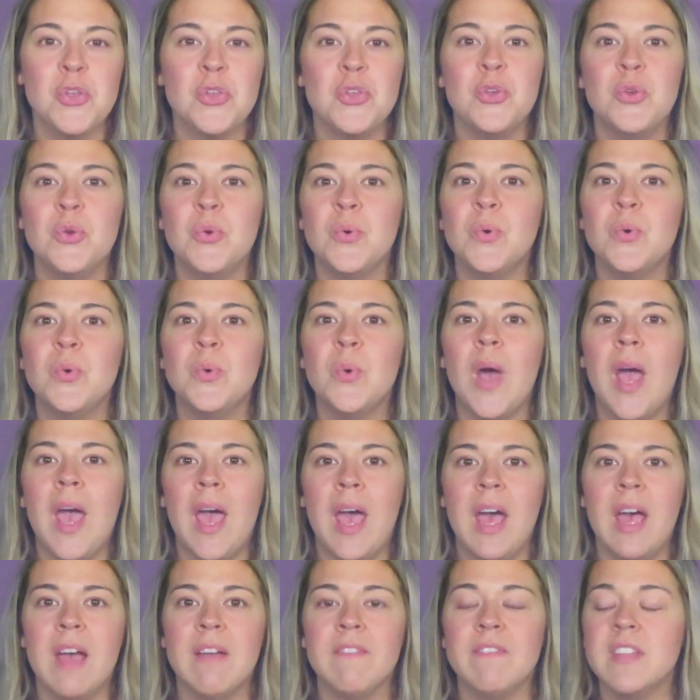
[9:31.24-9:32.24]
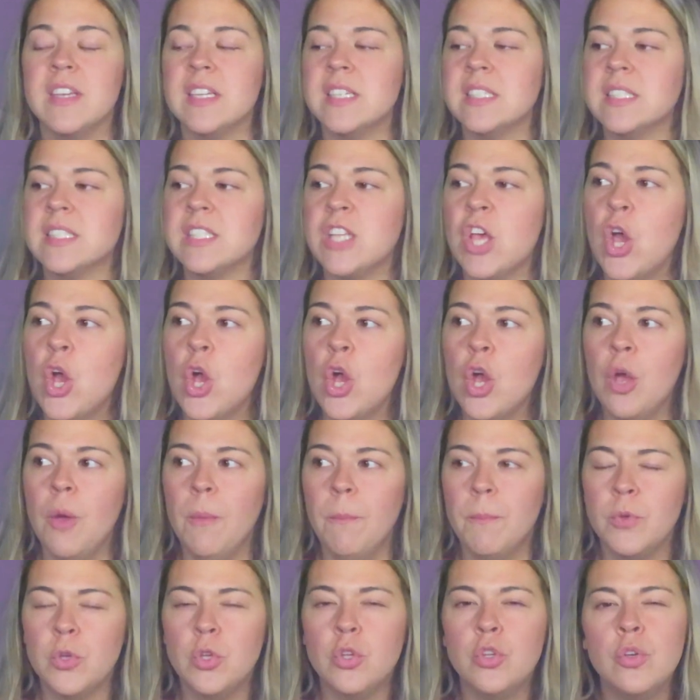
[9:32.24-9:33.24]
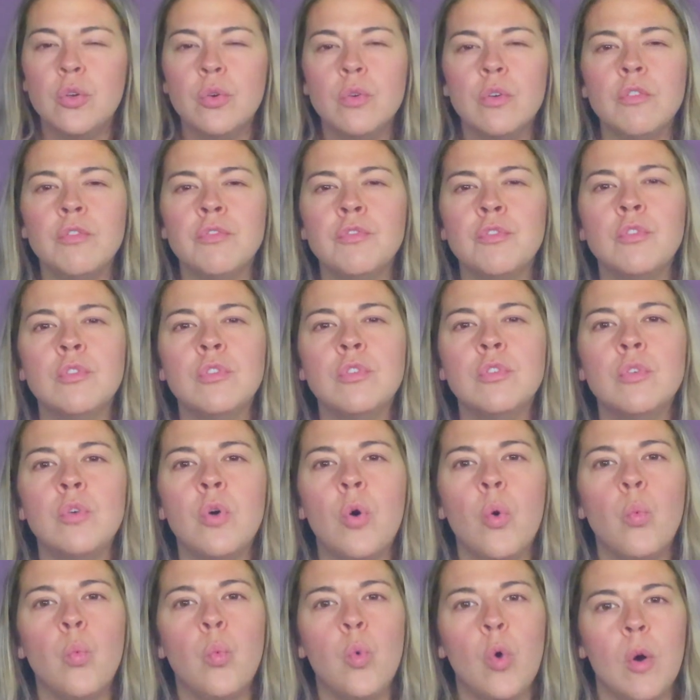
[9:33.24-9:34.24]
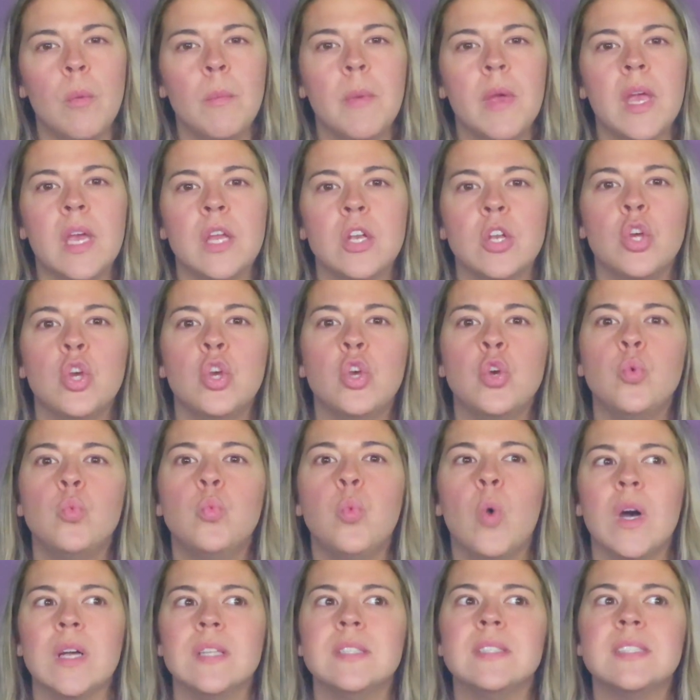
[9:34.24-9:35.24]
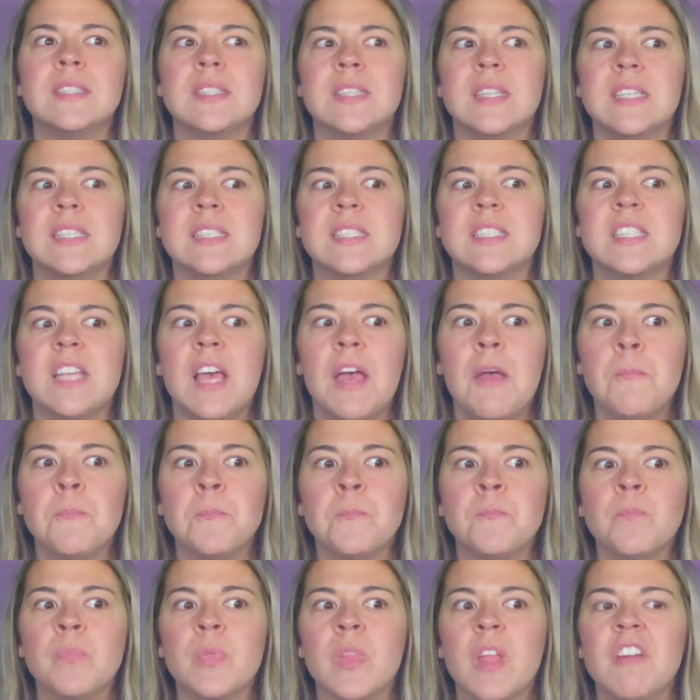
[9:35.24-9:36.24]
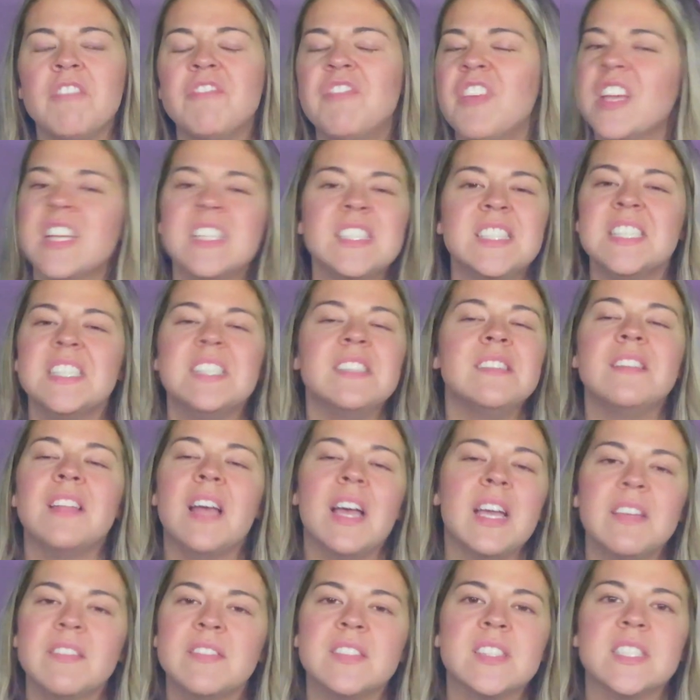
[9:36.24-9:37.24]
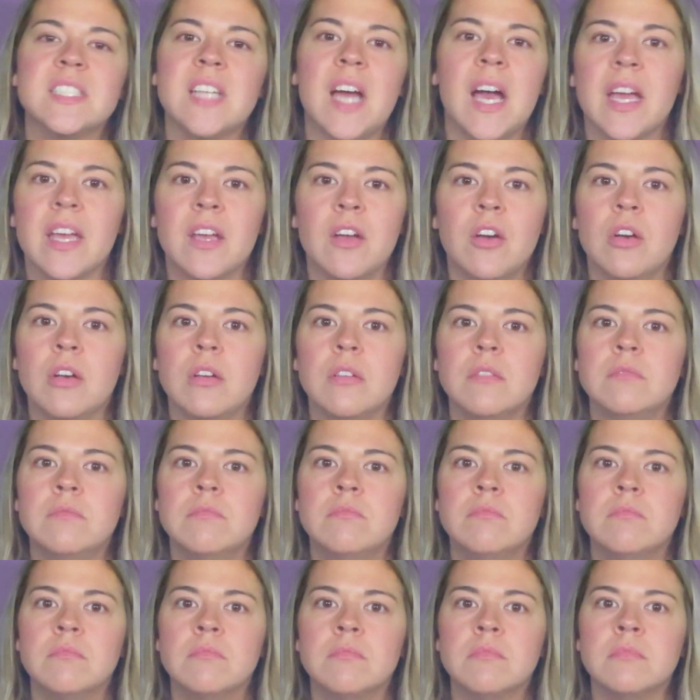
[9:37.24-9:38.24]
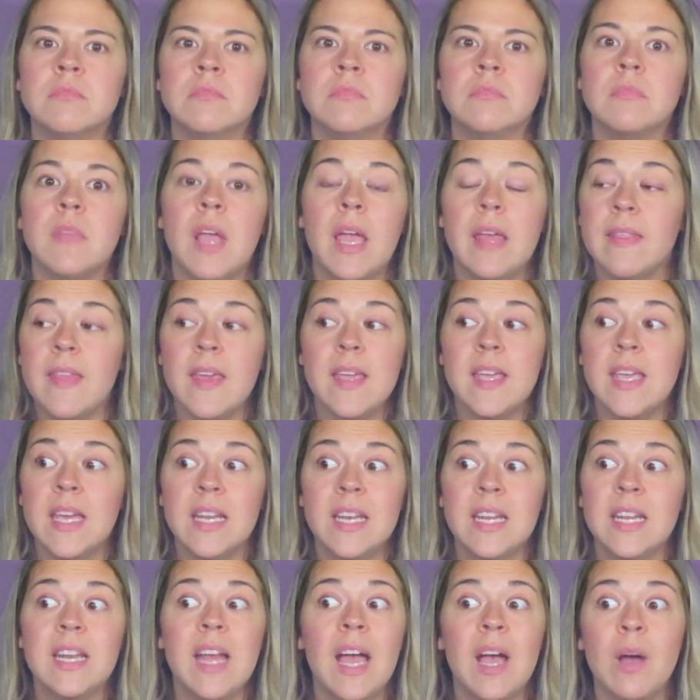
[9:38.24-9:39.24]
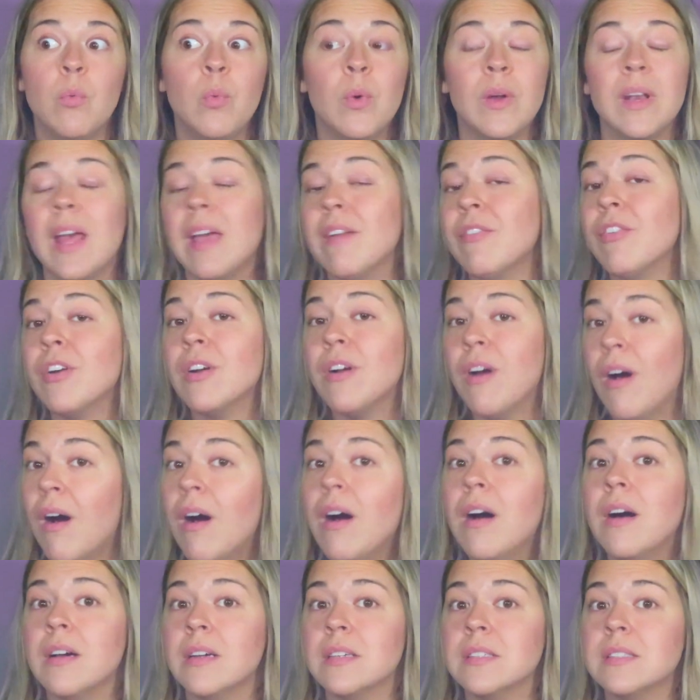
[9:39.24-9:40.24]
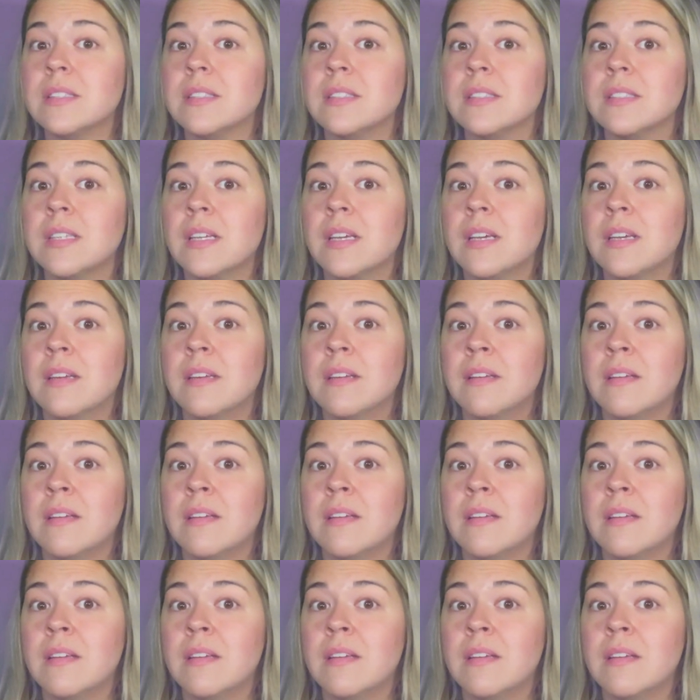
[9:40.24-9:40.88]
You have this beautiful woman who wants this fancy lifestyle, and they get it at whatever cost.